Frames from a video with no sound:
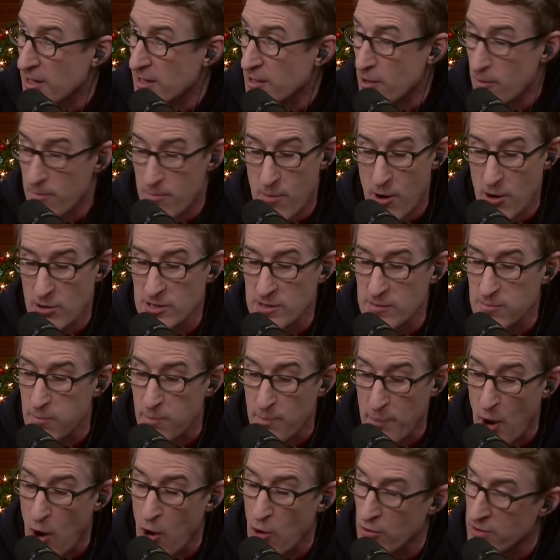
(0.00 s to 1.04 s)
Your most
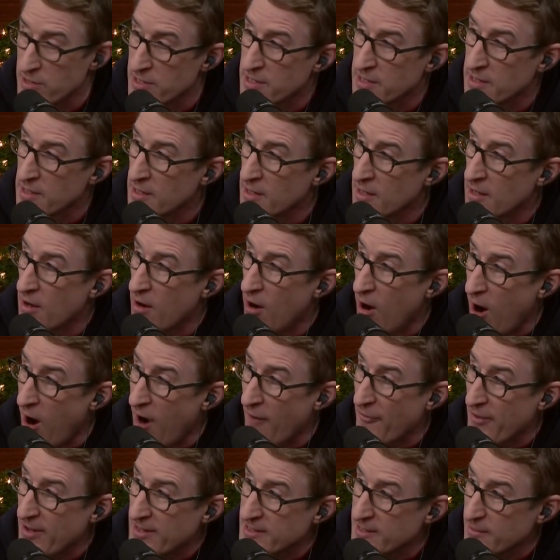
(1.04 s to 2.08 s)
potent
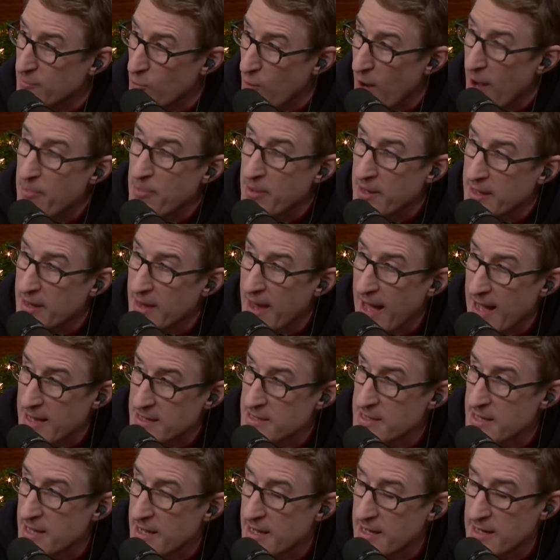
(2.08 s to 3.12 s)
offensive weapon
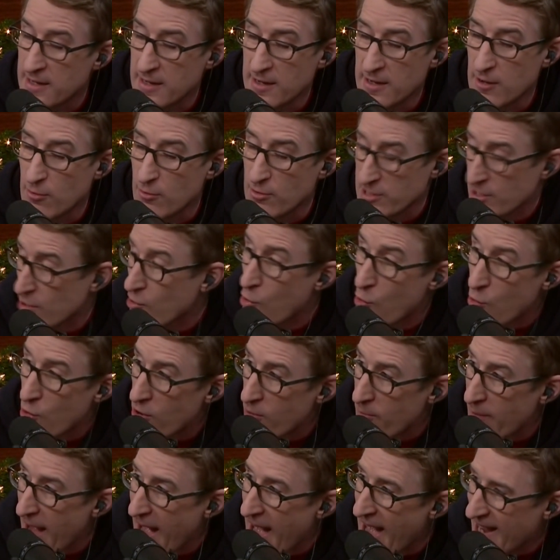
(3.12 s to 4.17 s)
last night was a
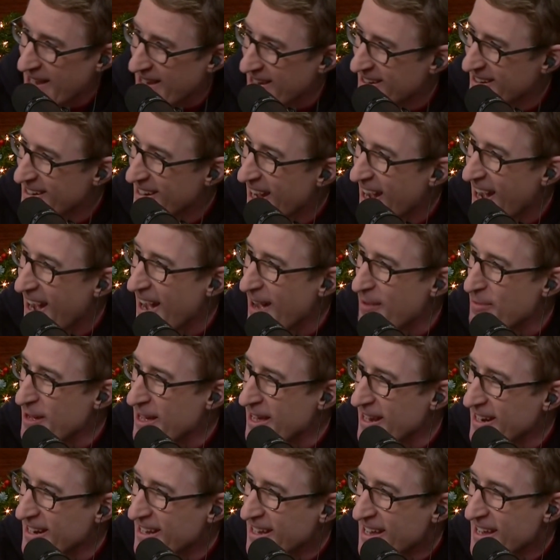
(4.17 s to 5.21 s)
cornerback. I
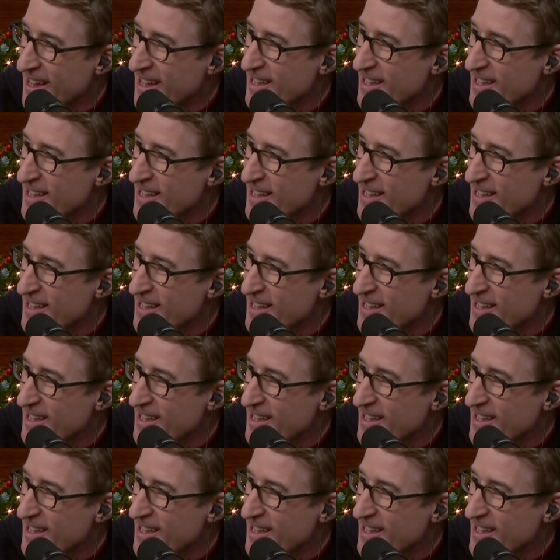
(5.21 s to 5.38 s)
mean,